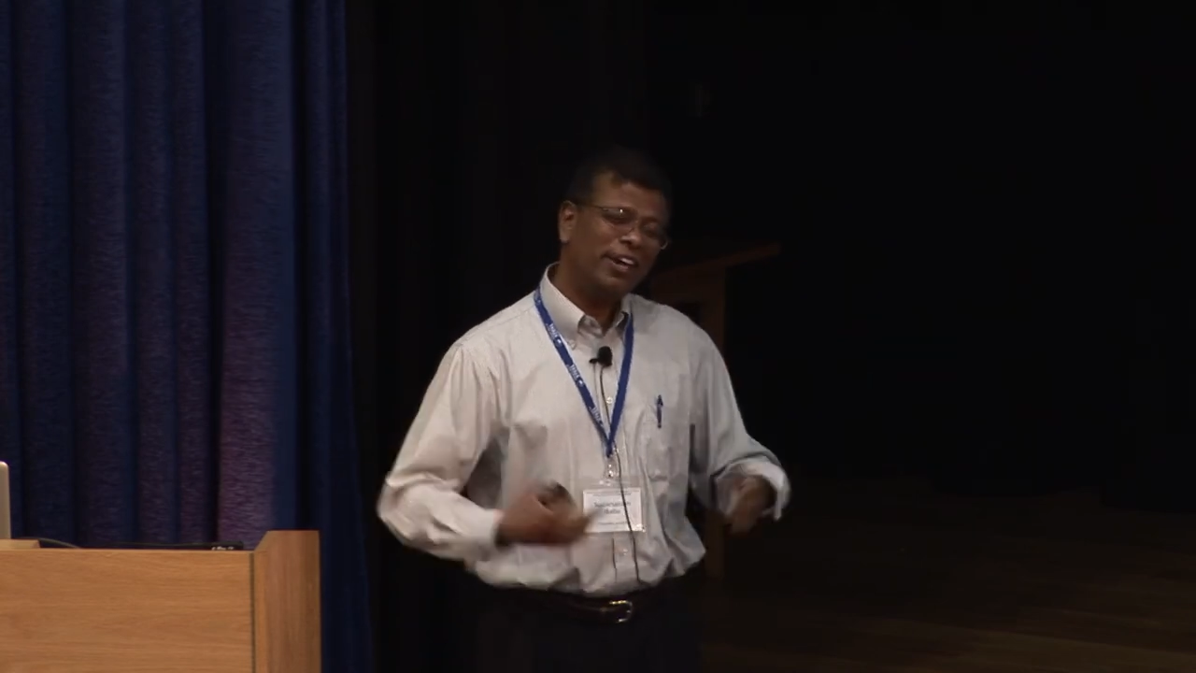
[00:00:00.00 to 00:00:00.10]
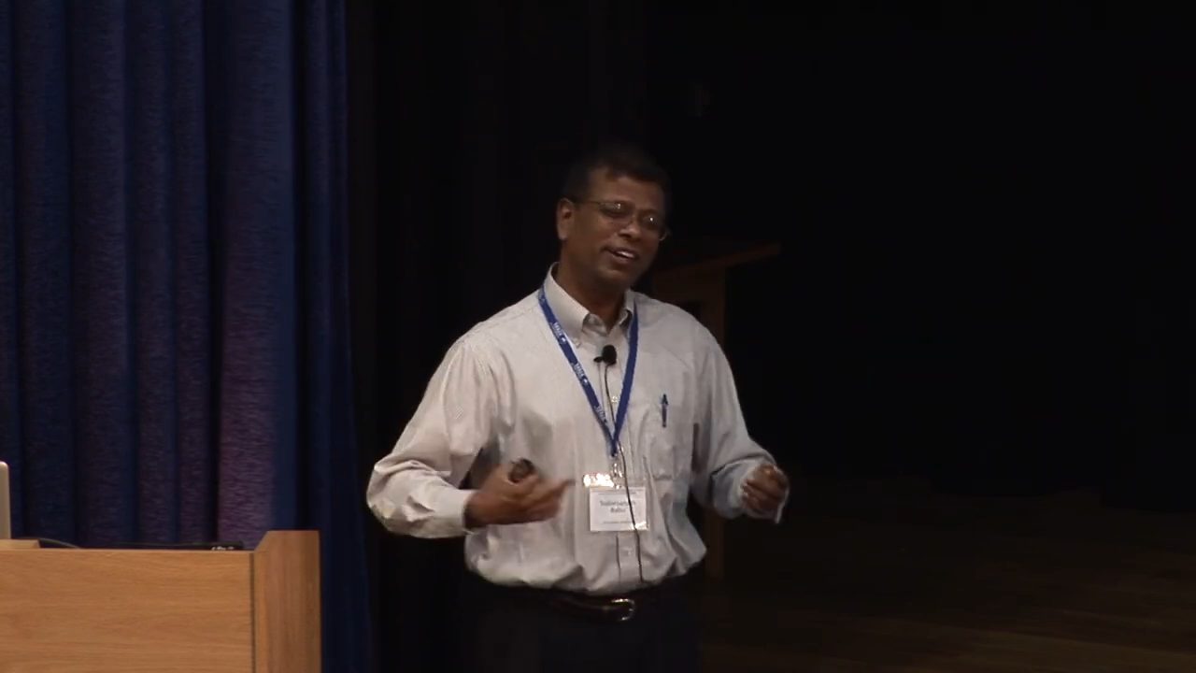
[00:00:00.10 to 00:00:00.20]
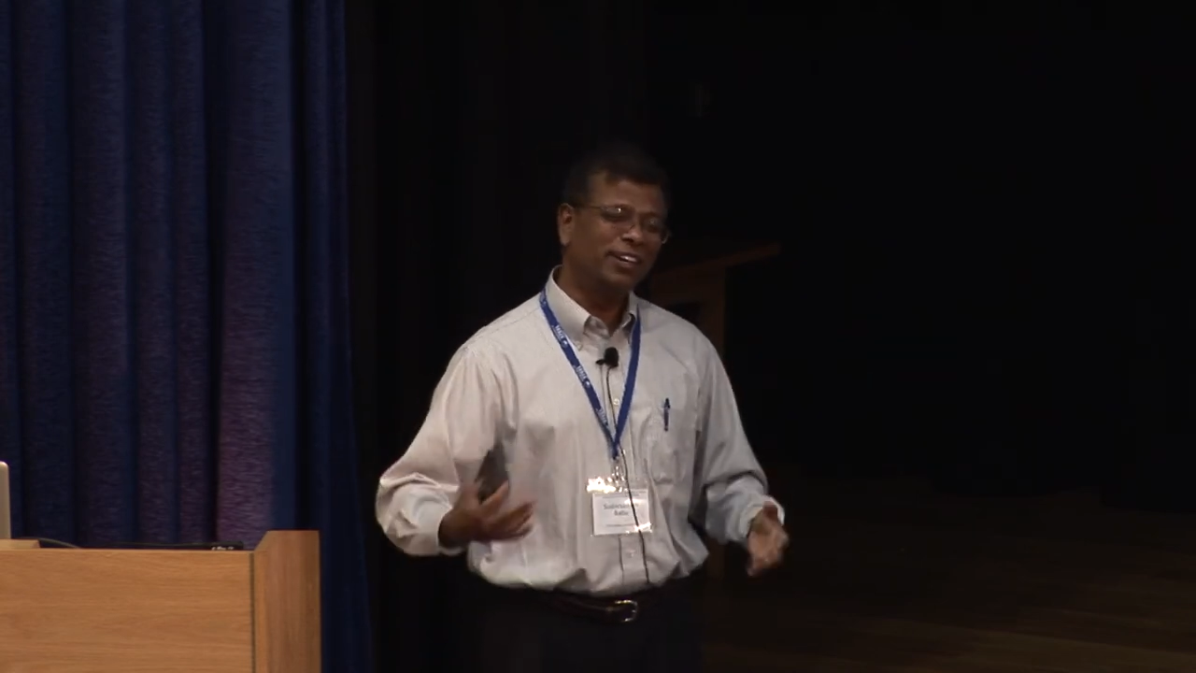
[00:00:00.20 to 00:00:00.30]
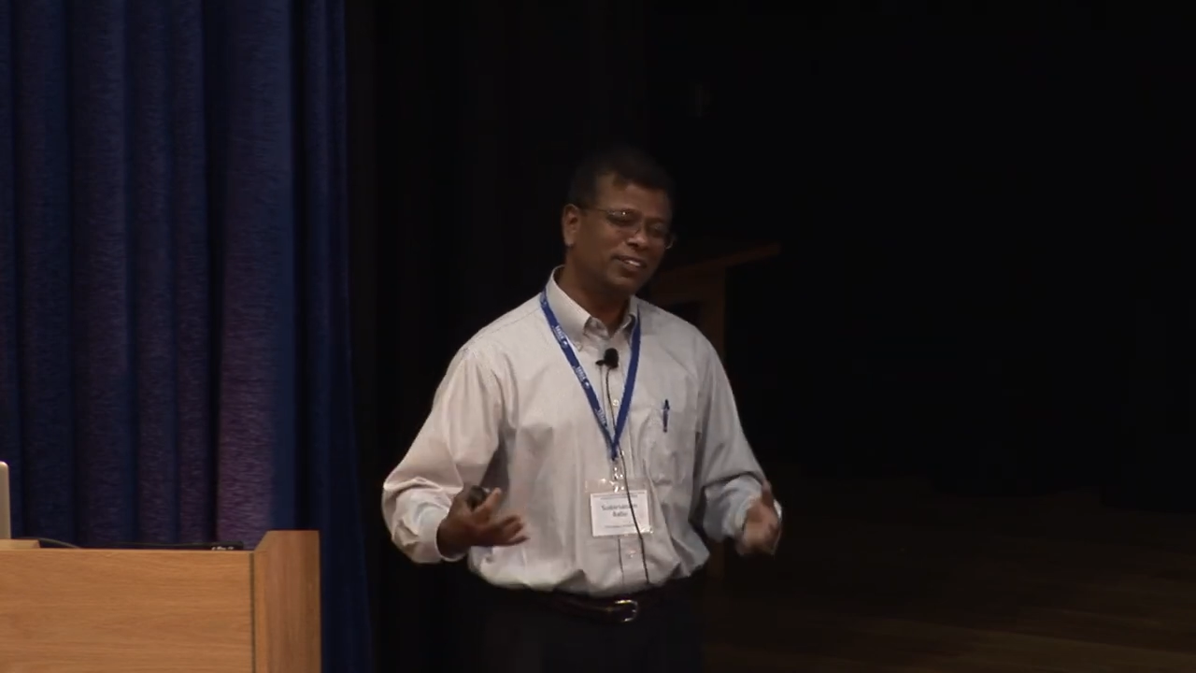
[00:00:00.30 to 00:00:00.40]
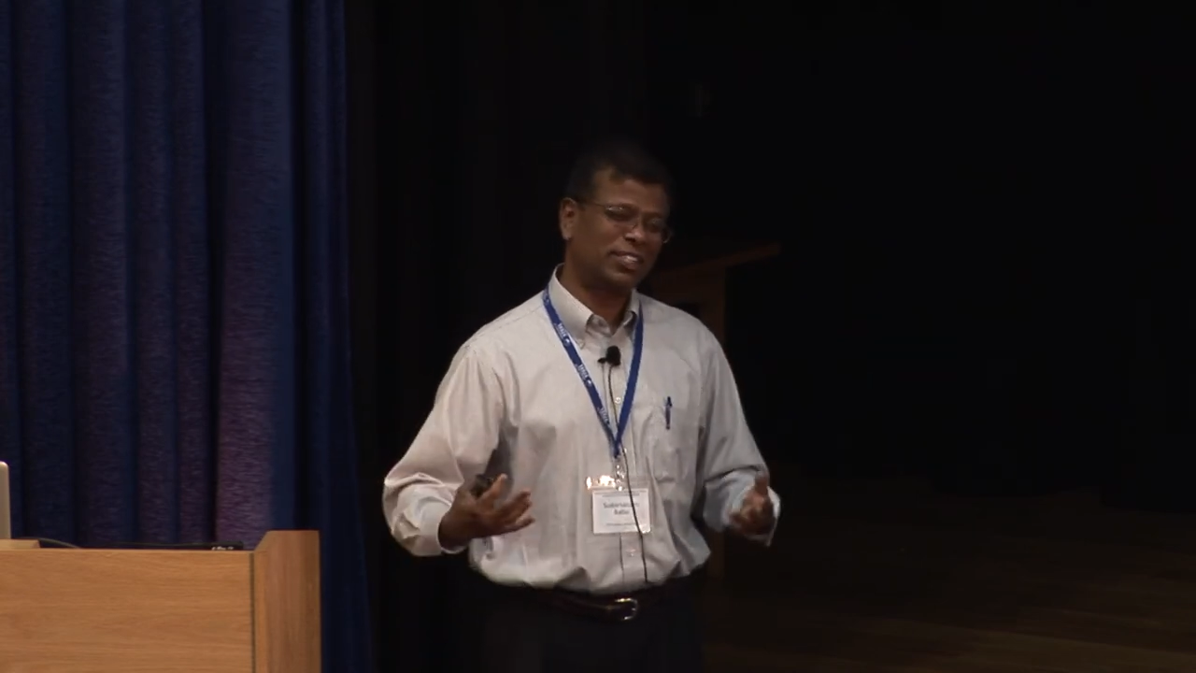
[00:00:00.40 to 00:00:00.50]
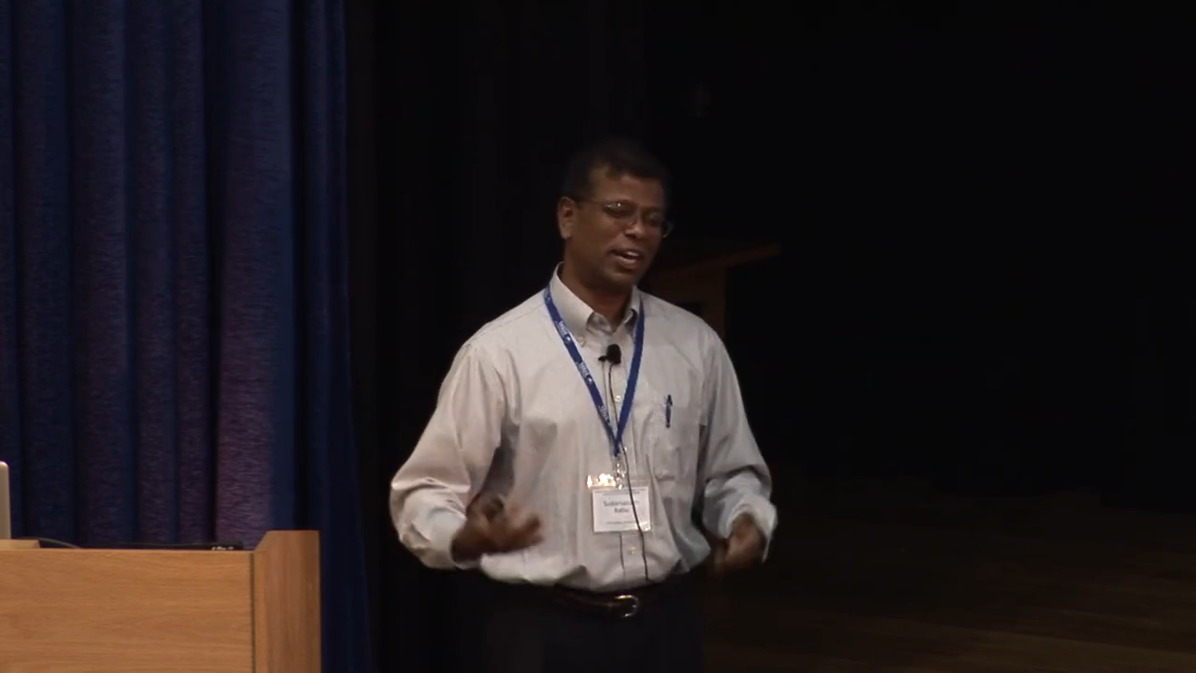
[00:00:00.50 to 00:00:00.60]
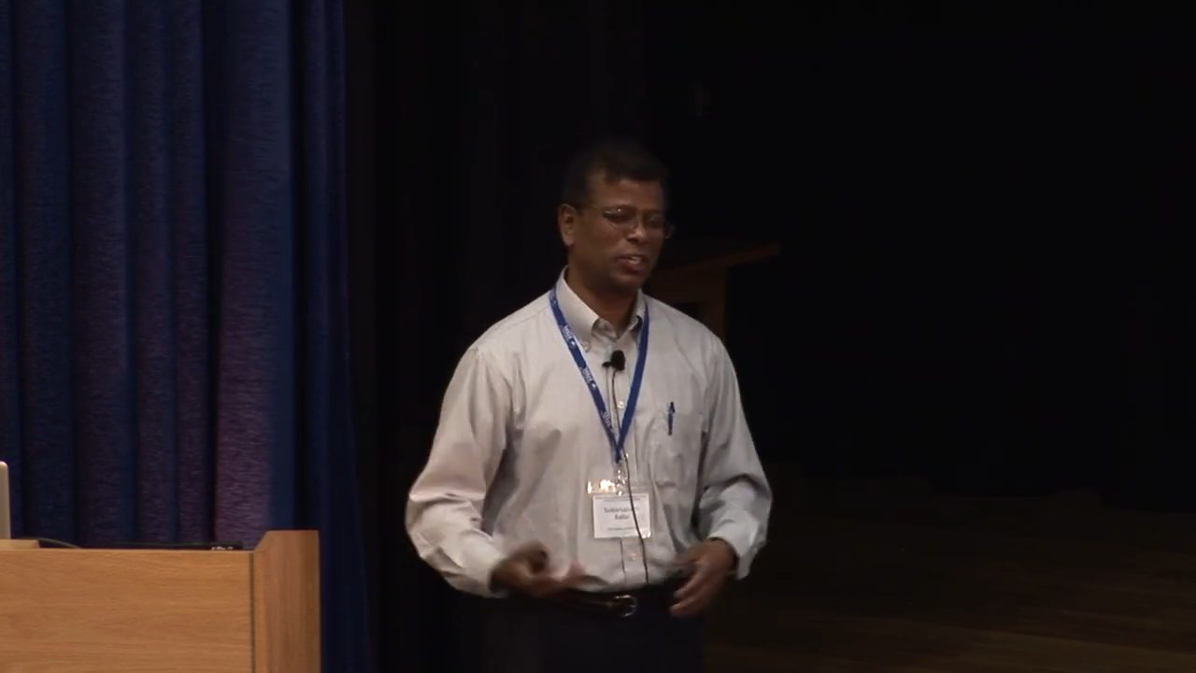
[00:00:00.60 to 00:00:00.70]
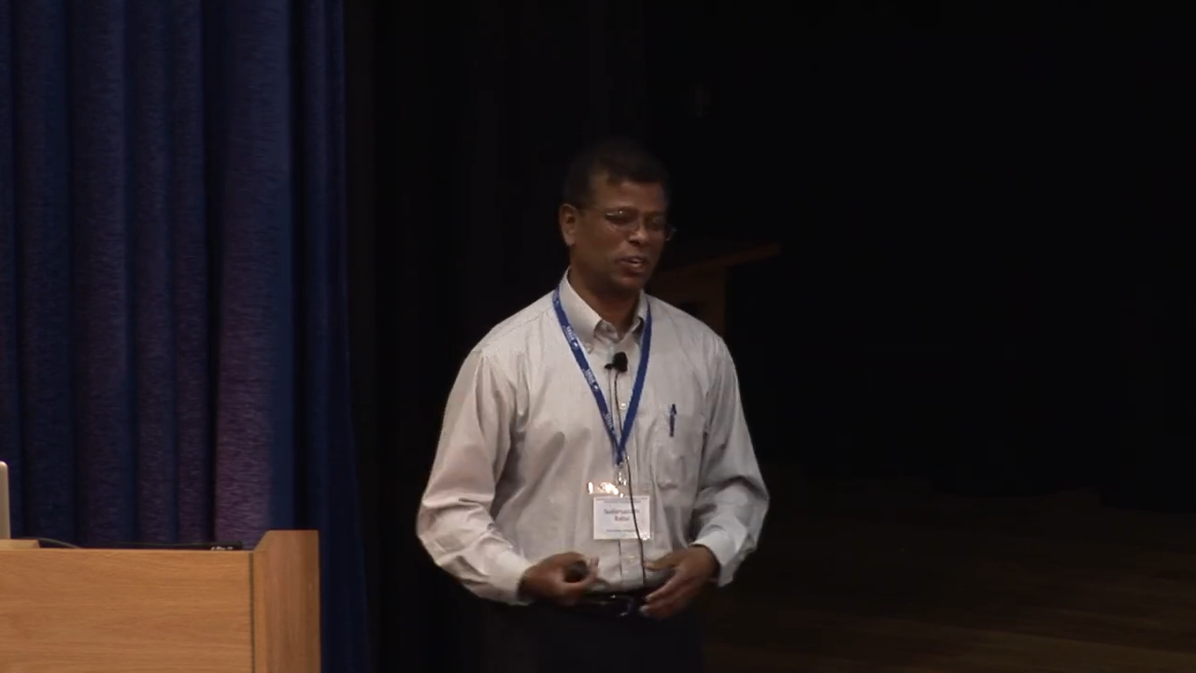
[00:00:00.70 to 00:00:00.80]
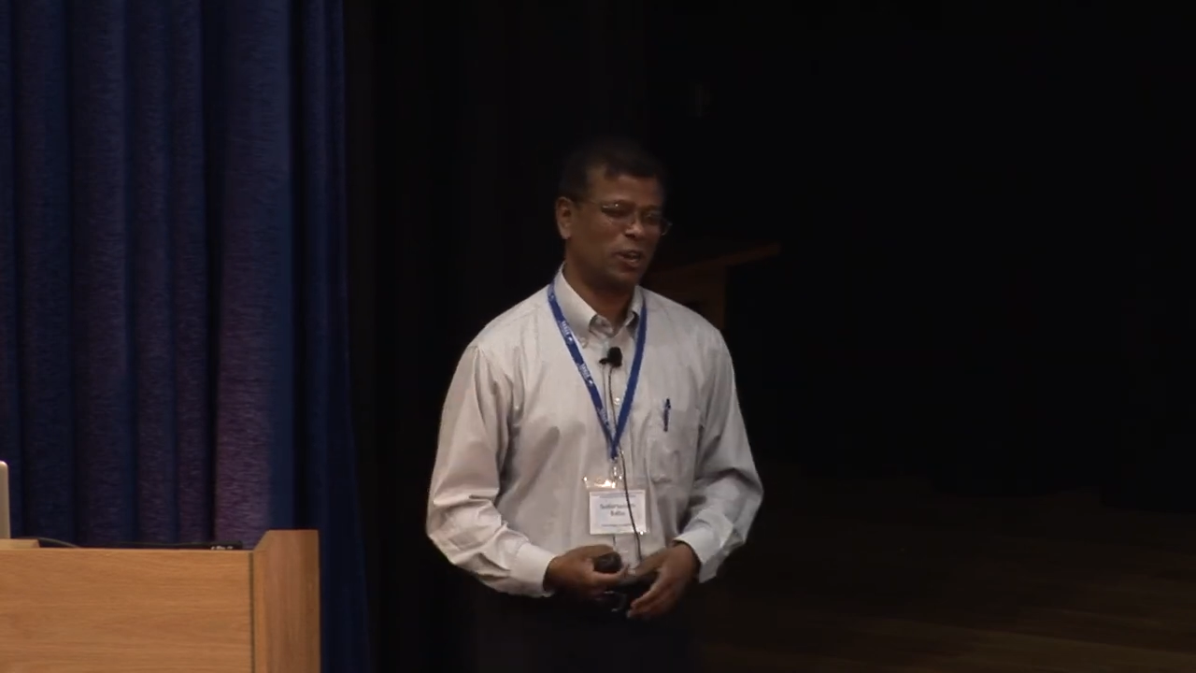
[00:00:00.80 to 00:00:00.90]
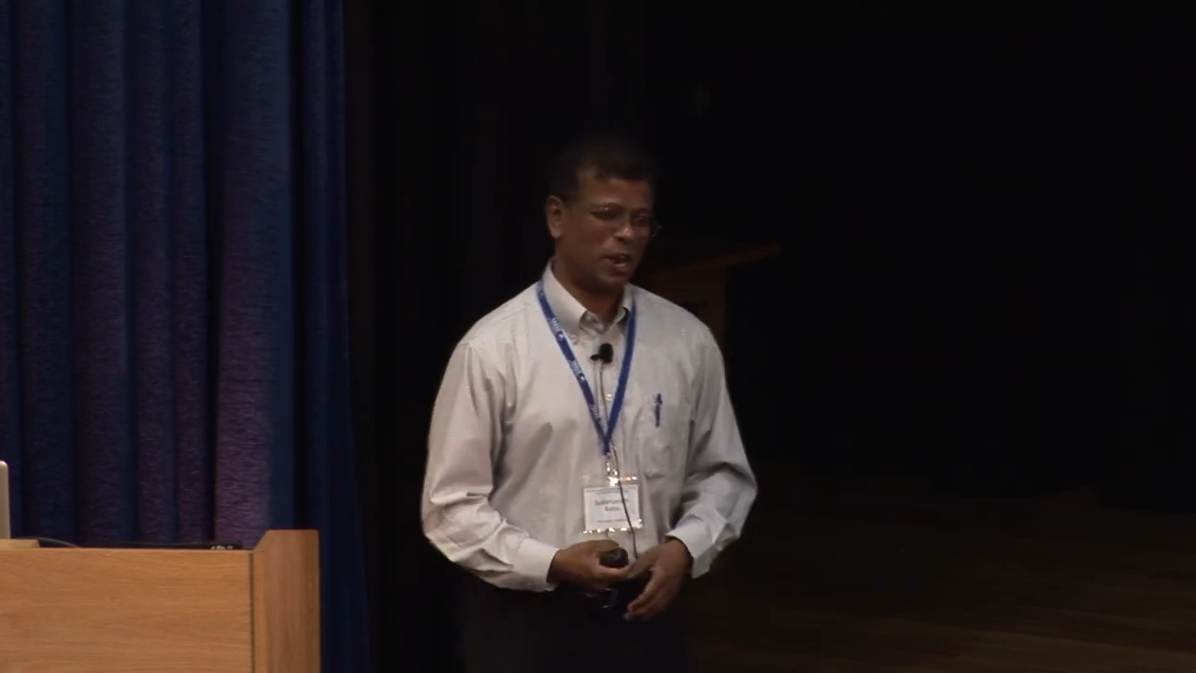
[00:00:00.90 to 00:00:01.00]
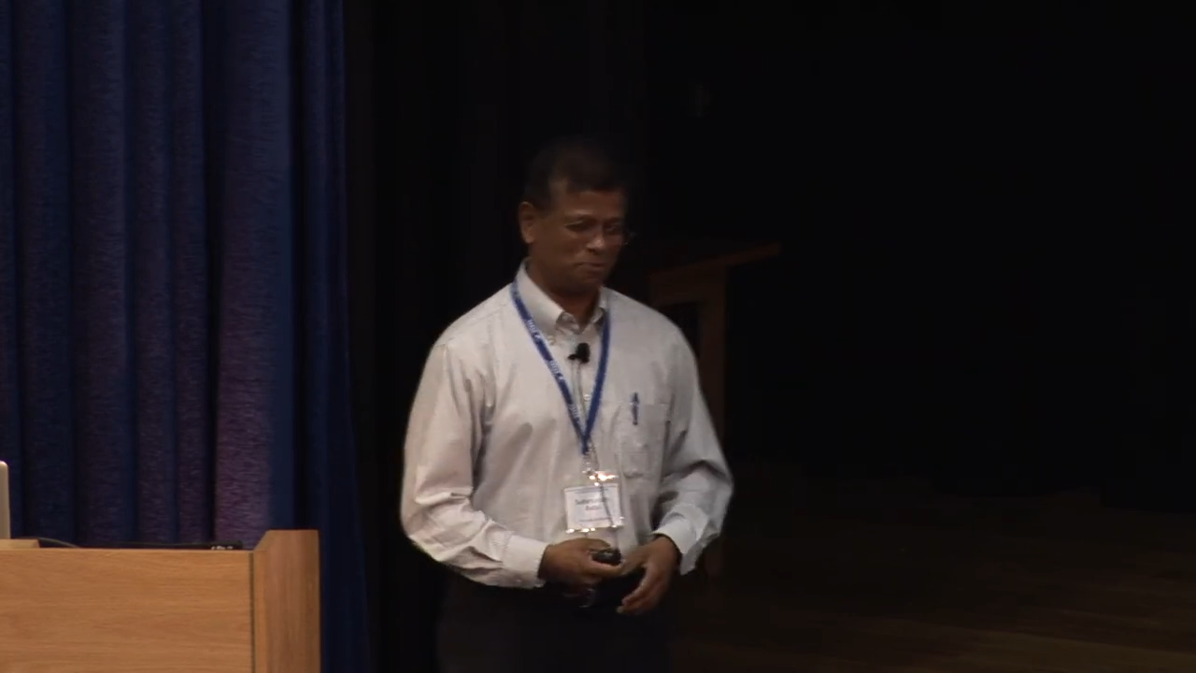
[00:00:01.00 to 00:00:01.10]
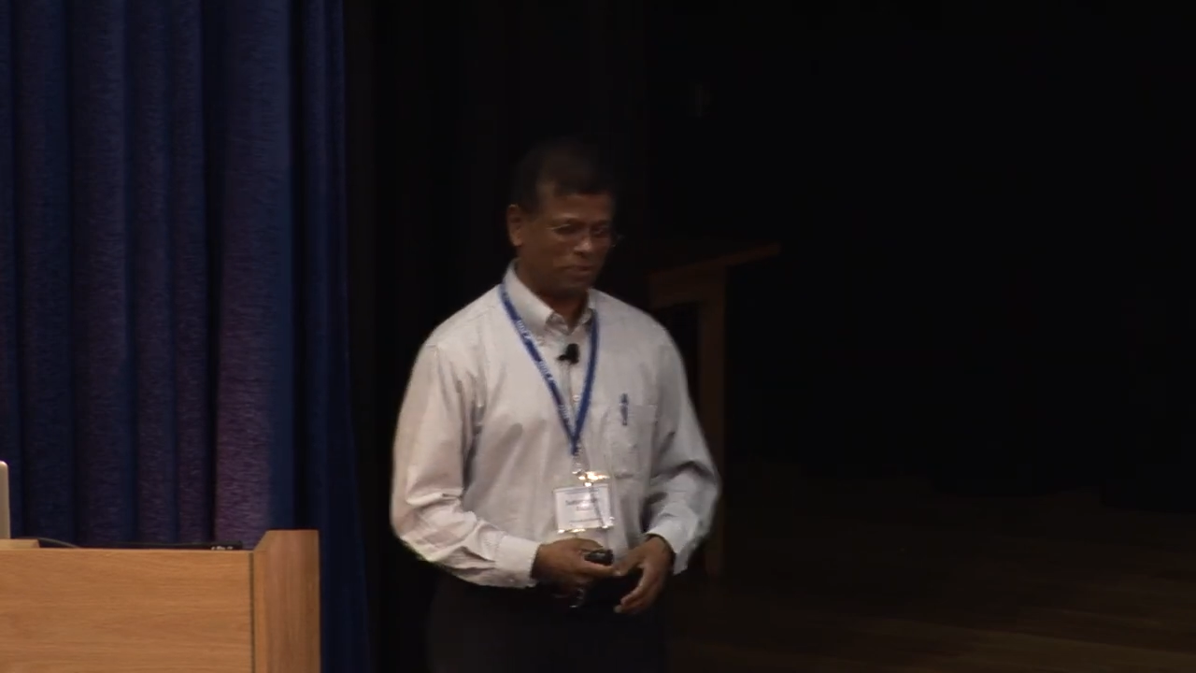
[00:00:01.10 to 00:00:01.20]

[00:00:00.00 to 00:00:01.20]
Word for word: didn't you do structural